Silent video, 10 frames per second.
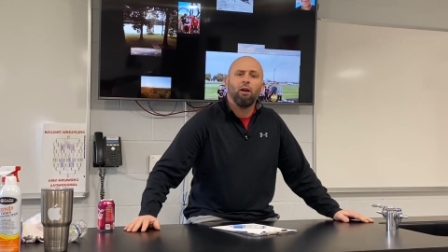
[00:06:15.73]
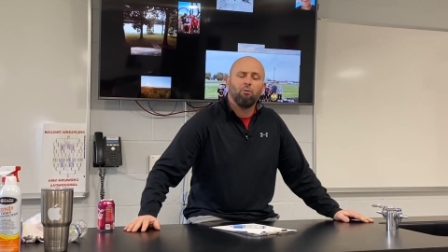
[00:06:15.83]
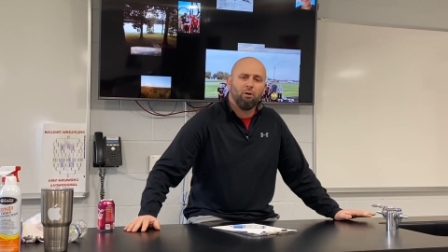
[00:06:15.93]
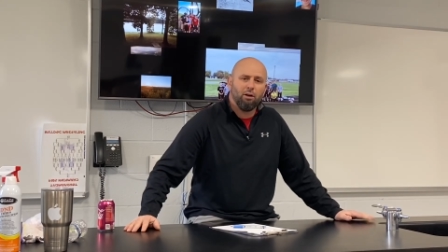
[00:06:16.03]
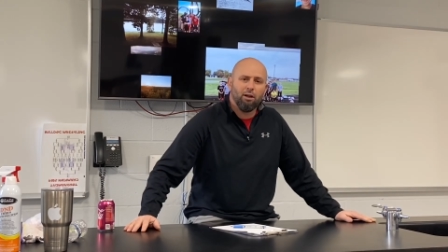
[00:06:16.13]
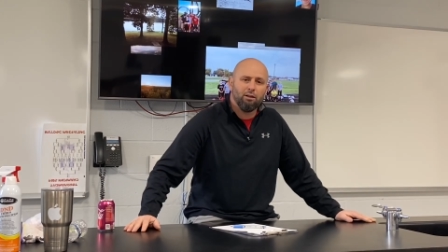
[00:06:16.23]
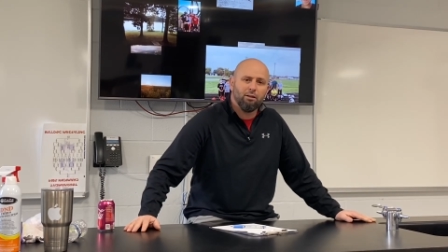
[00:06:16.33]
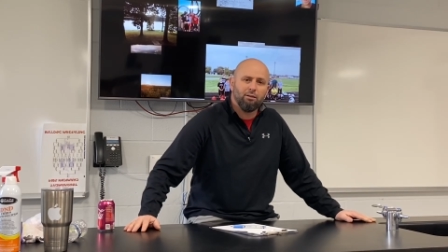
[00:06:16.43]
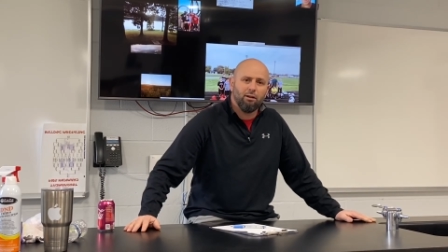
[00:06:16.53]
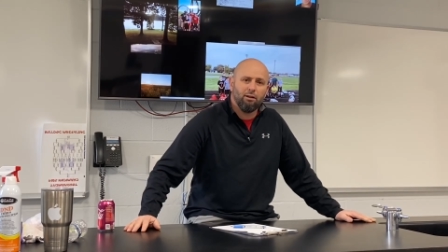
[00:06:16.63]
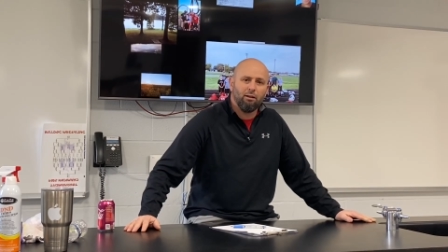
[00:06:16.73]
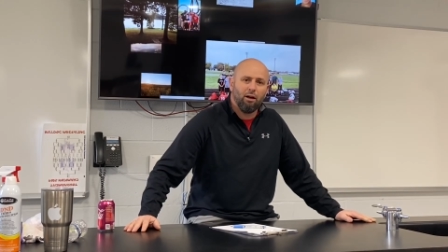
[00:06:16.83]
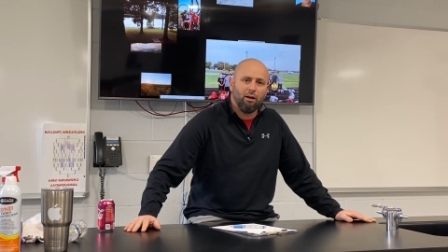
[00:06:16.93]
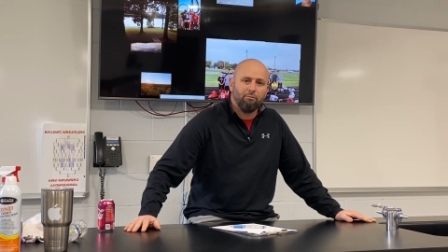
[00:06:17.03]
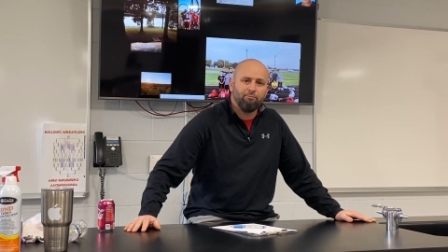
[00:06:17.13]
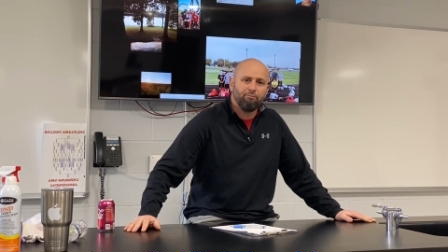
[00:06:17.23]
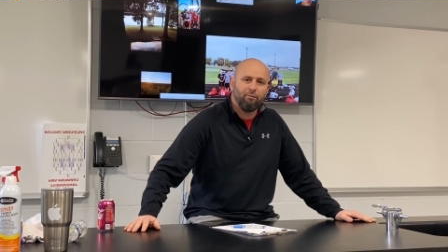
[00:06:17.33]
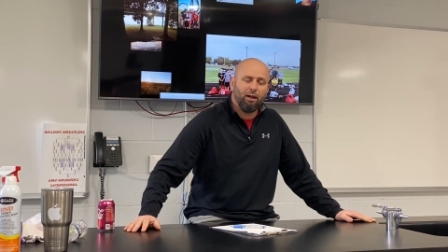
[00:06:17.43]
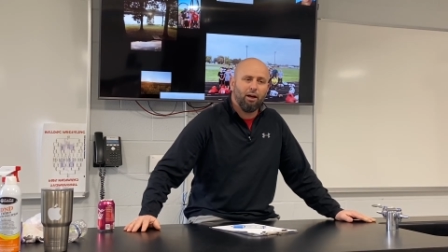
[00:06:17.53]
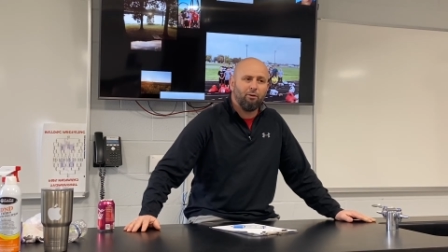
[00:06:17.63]
We're gonna get this thing done.
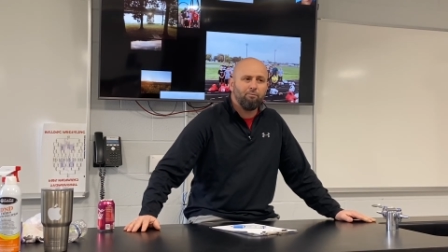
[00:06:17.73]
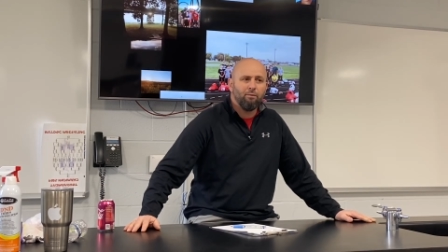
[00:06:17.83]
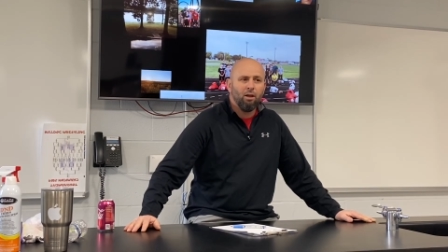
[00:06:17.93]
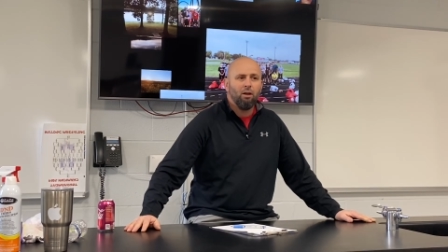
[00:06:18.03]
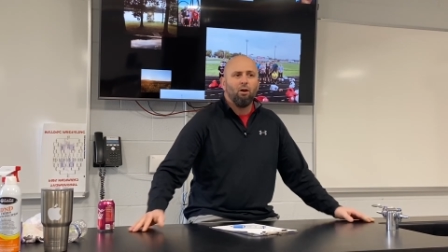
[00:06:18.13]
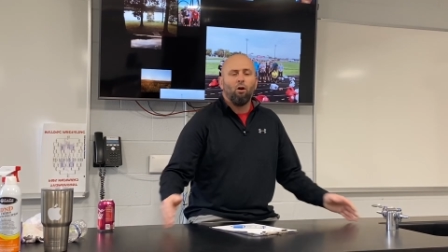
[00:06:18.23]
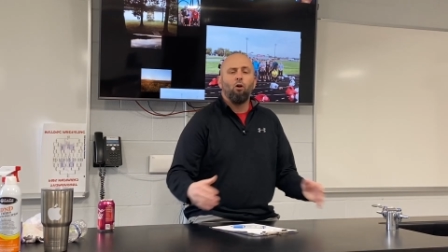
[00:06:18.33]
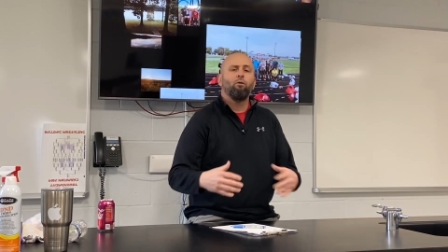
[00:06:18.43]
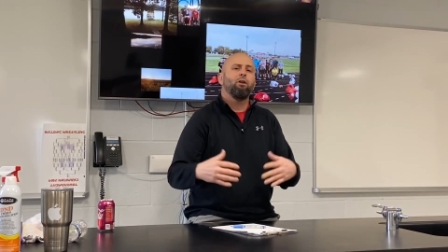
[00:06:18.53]
Now, over